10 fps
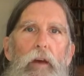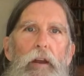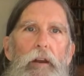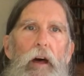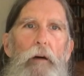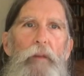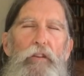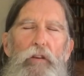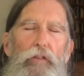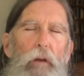and um, it's
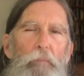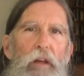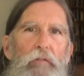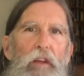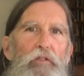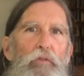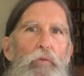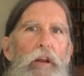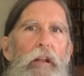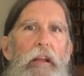just something that's
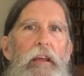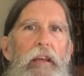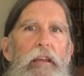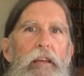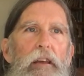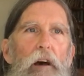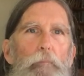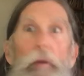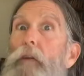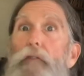really a
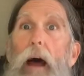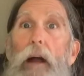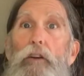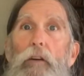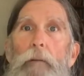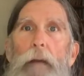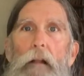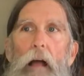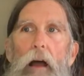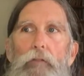big factor in my
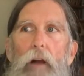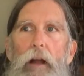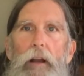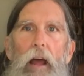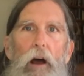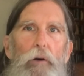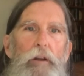life right now.